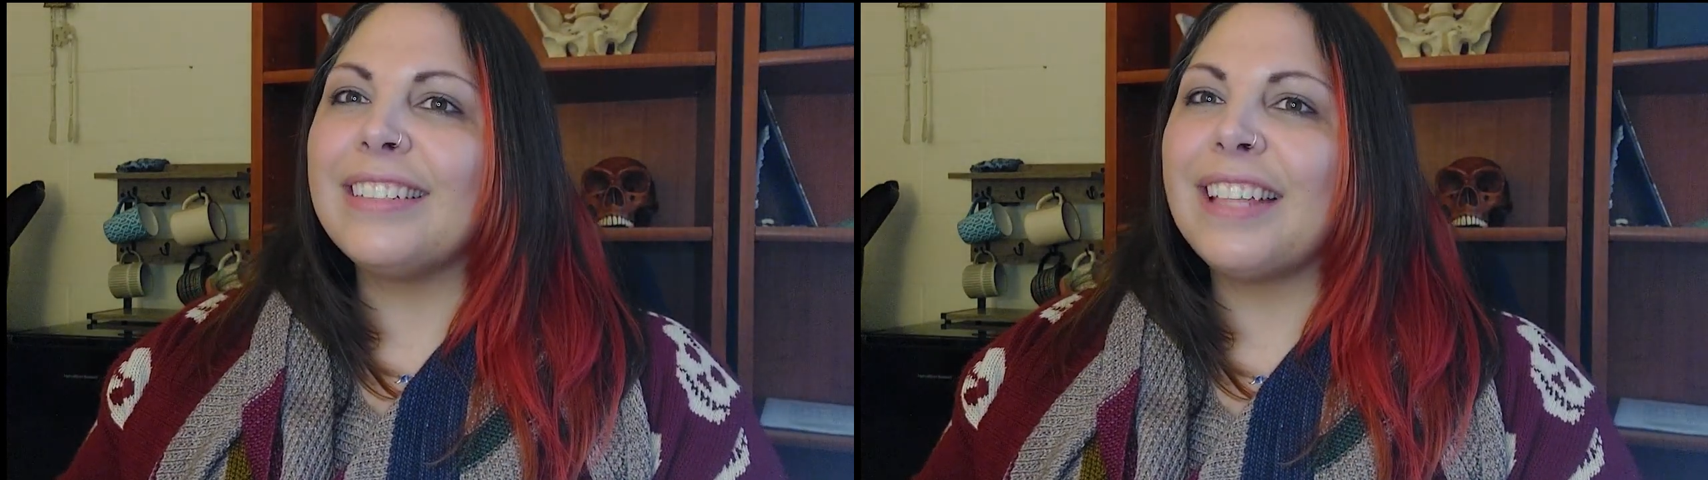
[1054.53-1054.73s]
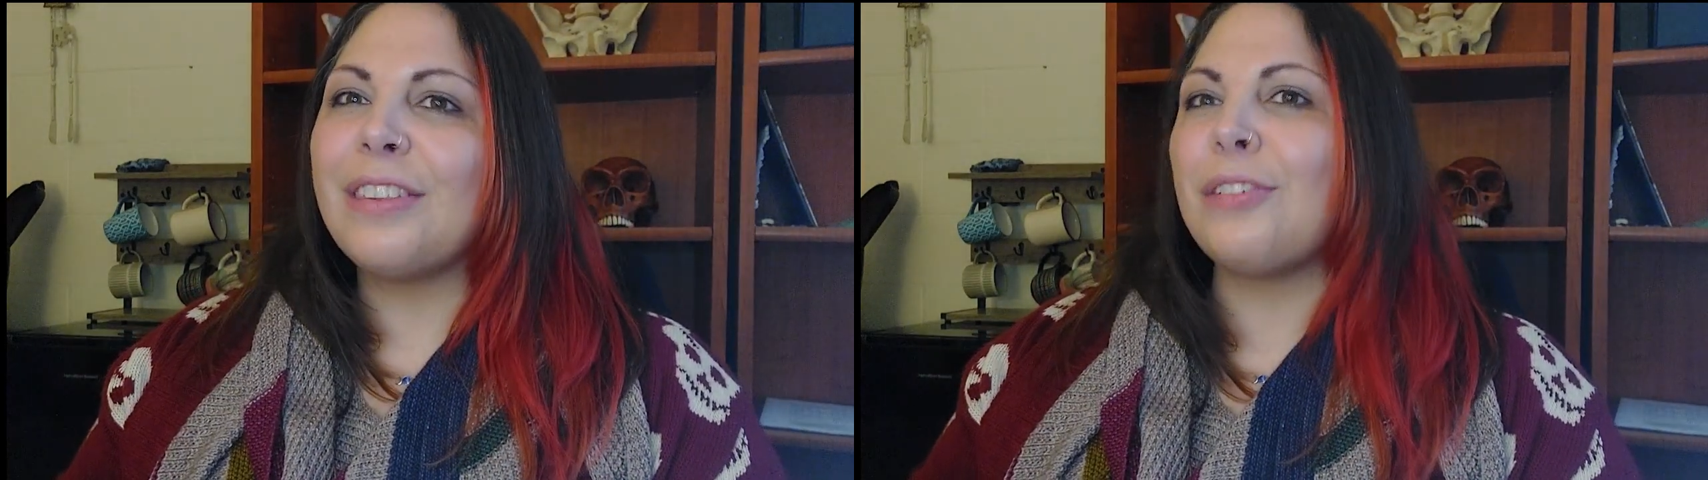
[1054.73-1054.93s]

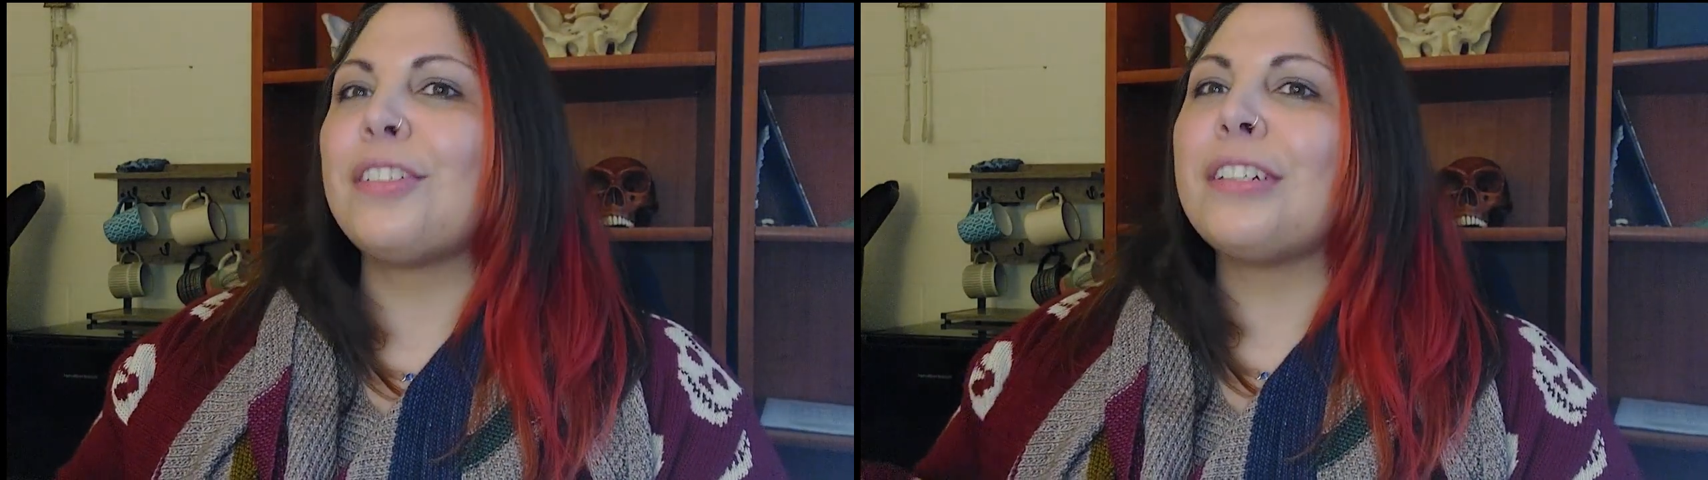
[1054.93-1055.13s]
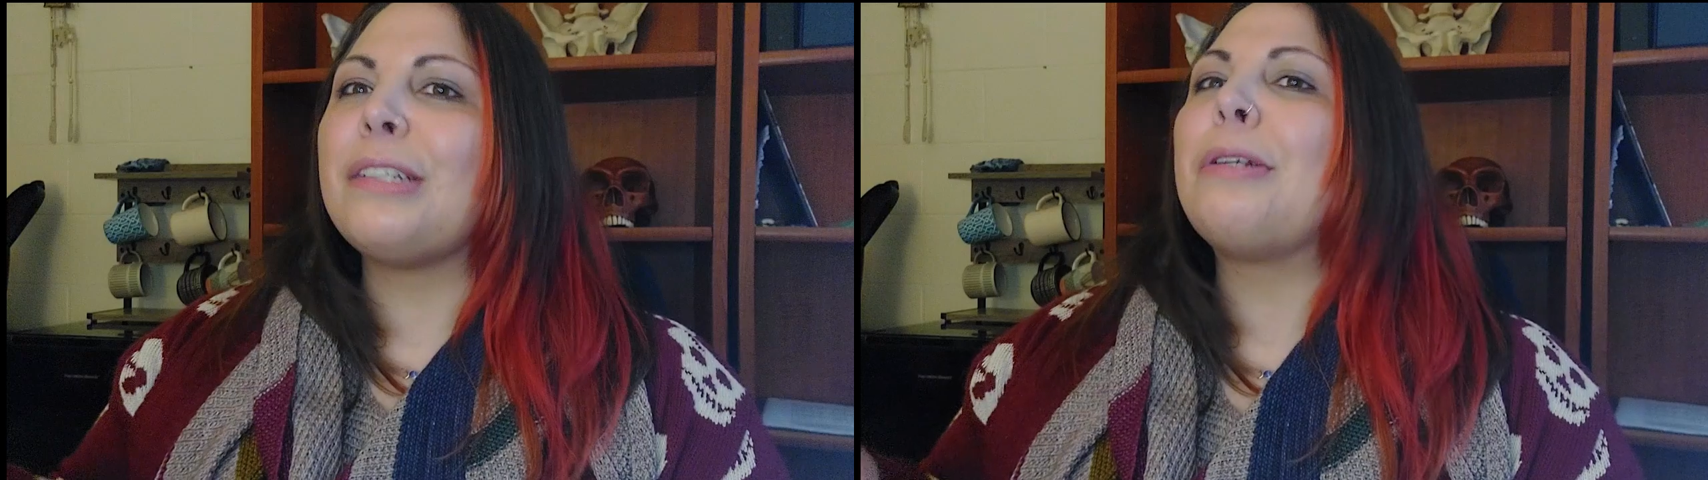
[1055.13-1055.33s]
that there's a
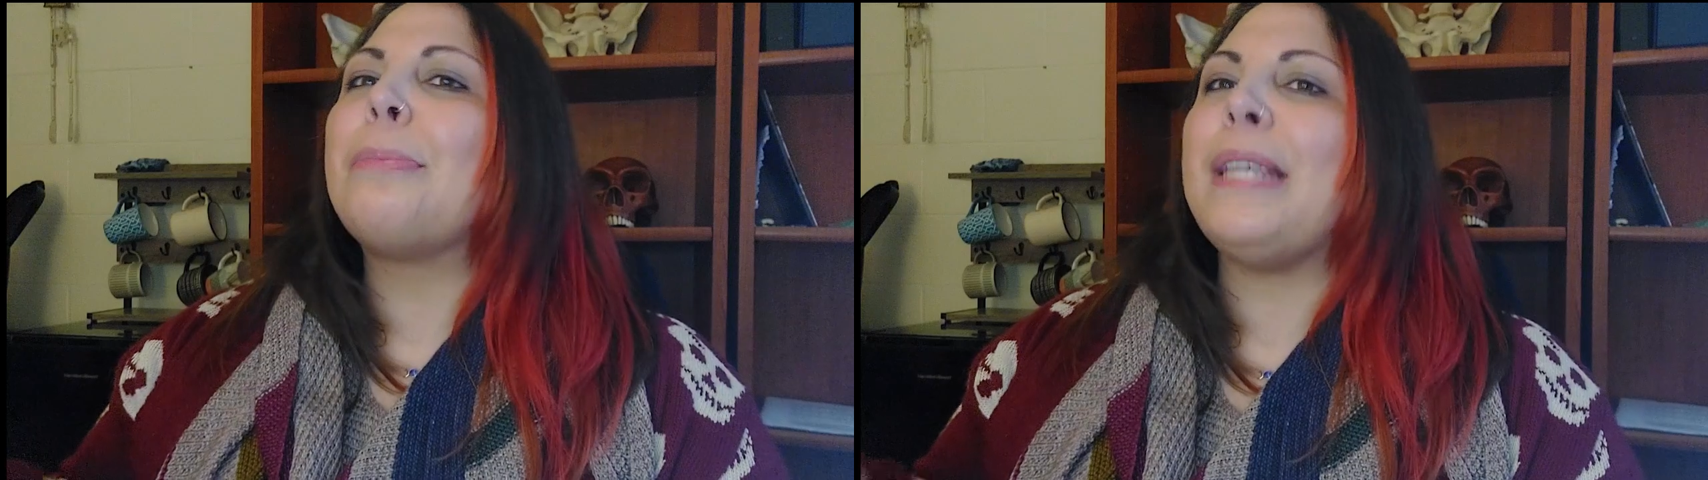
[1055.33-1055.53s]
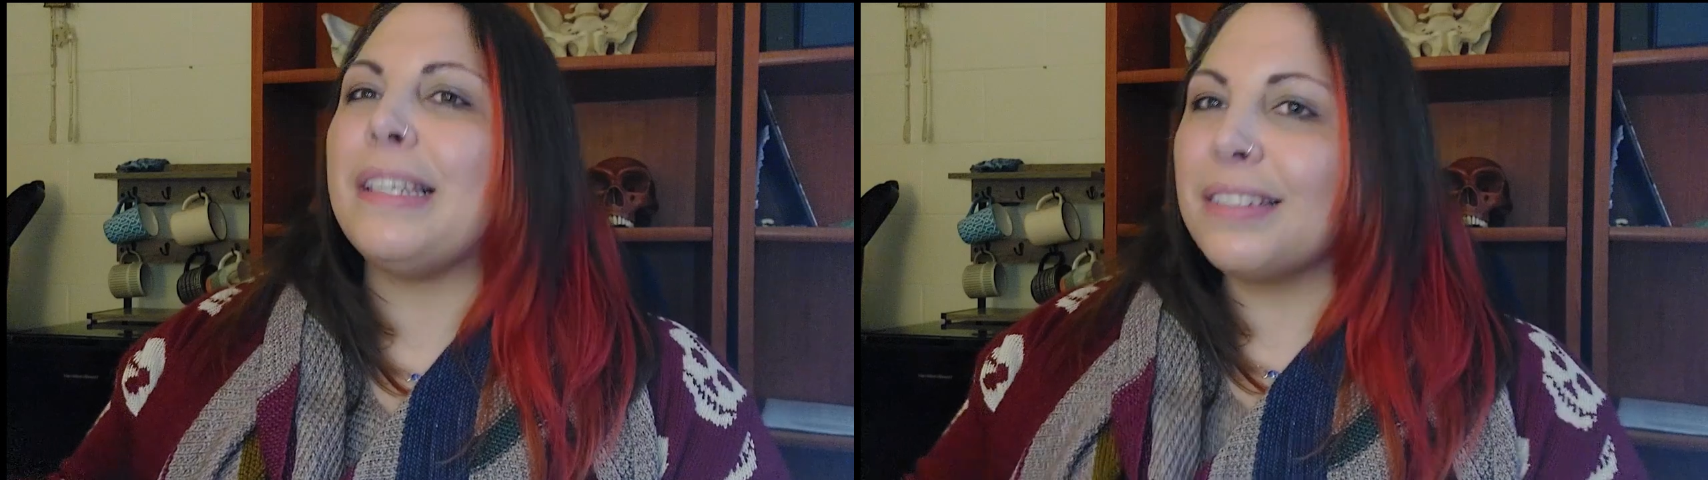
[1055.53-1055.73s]
little
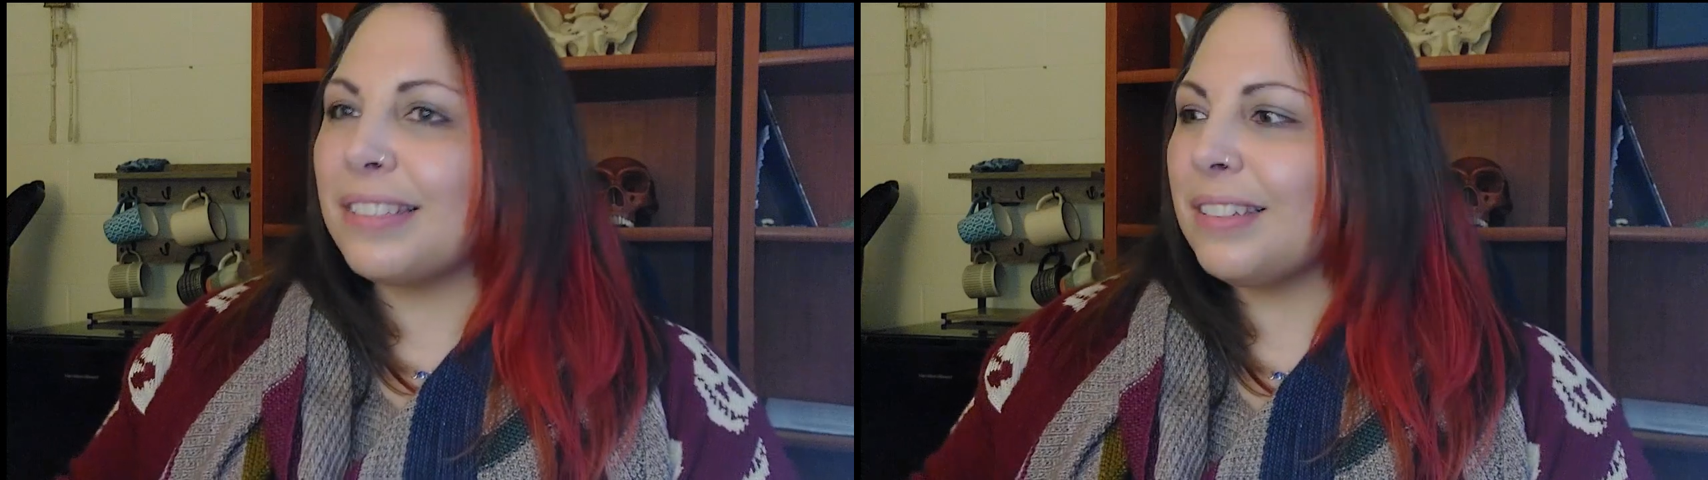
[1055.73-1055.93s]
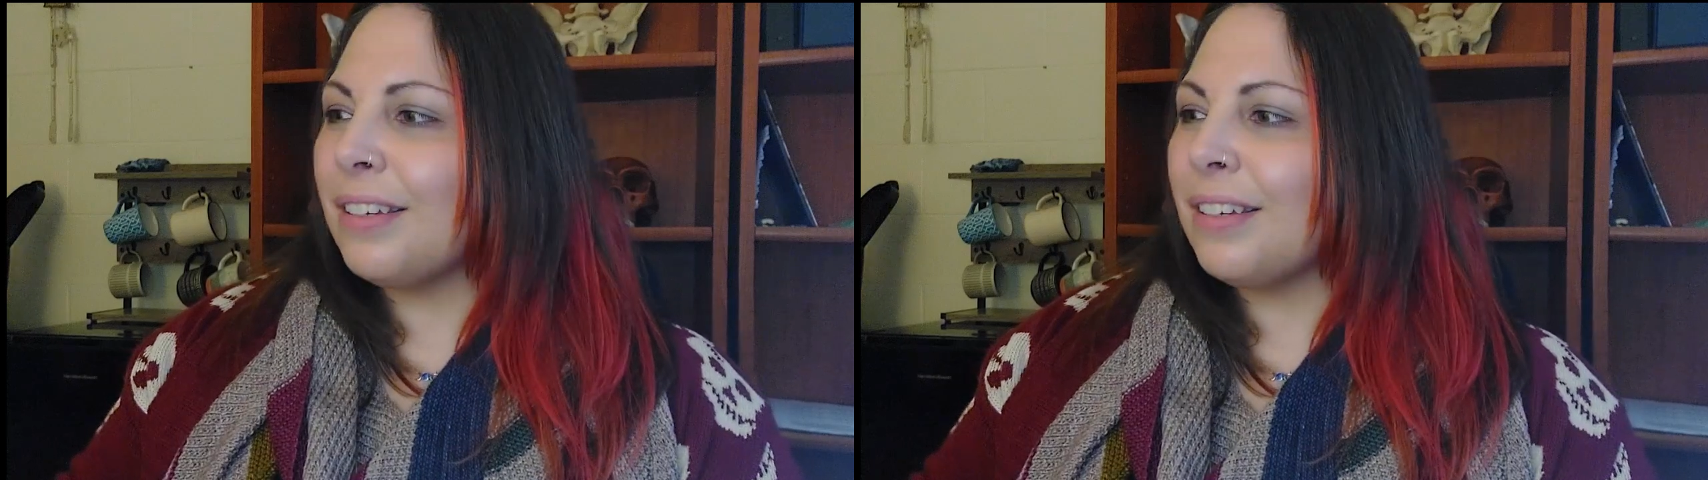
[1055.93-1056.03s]
piece